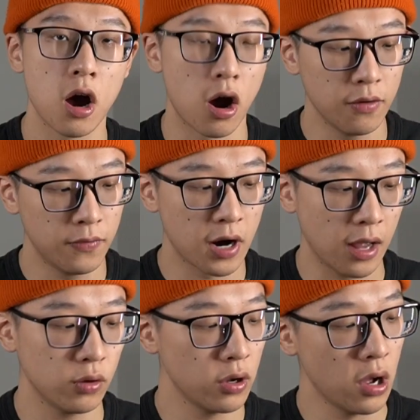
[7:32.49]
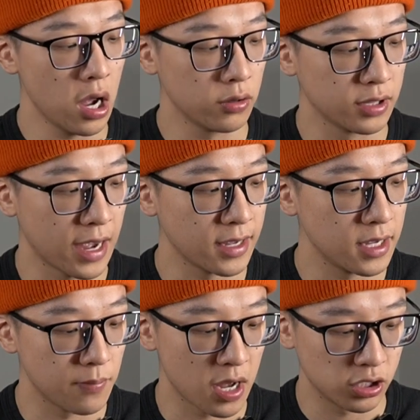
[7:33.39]
However, I don't know how
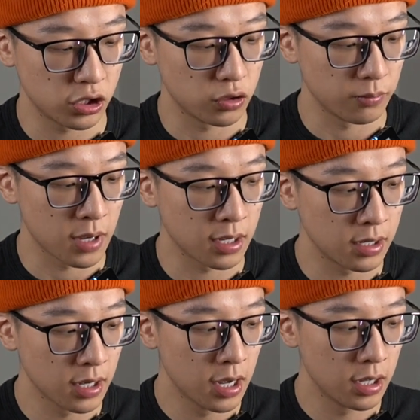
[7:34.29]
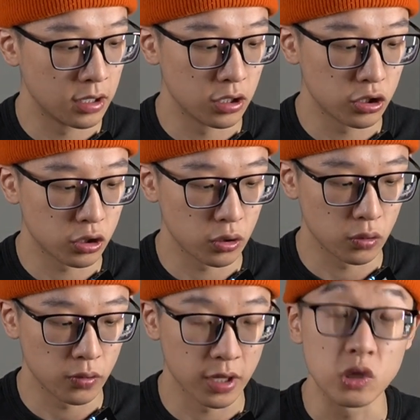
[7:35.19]
Nike managed to make this
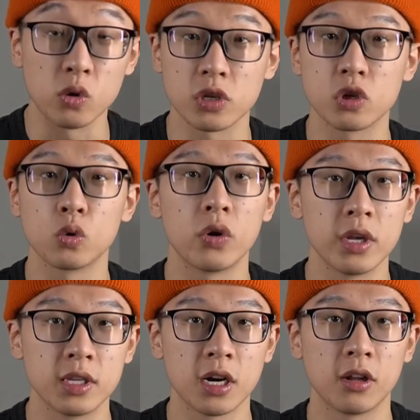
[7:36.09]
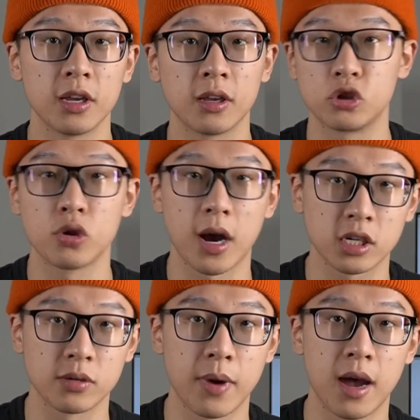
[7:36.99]
shoe into a storytelling
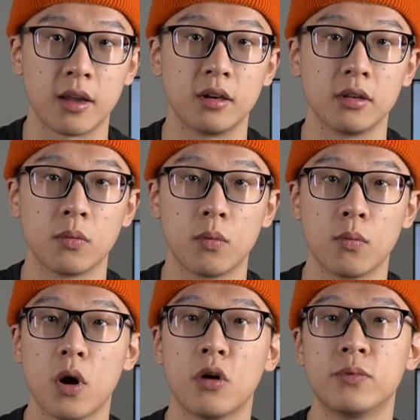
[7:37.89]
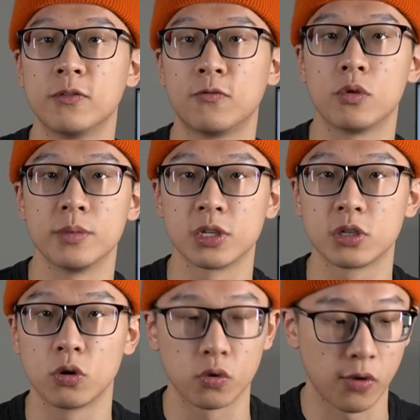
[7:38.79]
traction pattern while performing
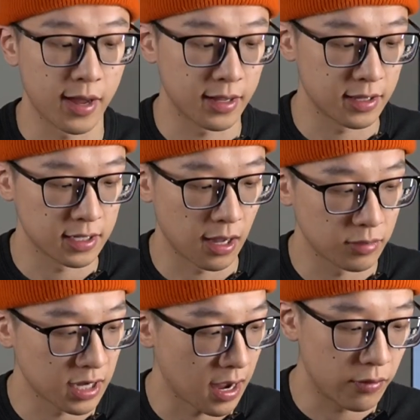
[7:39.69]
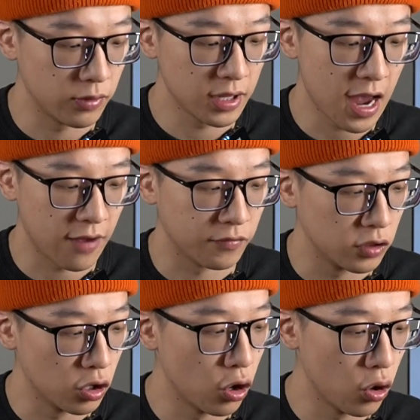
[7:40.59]
so great at the same time. I really have
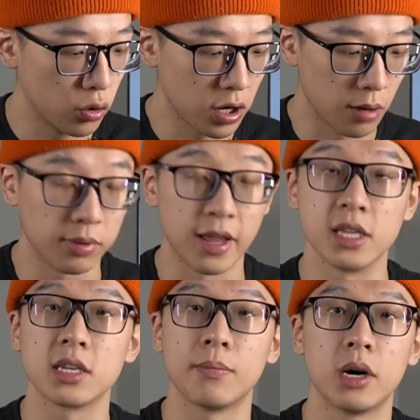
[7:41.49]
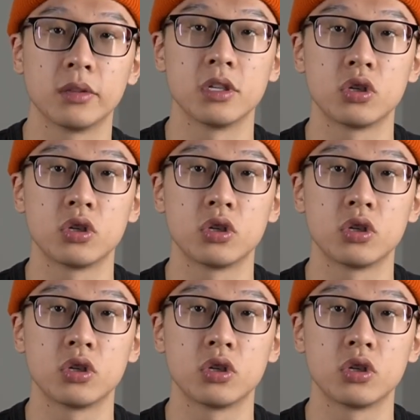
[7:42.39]
no complaints about this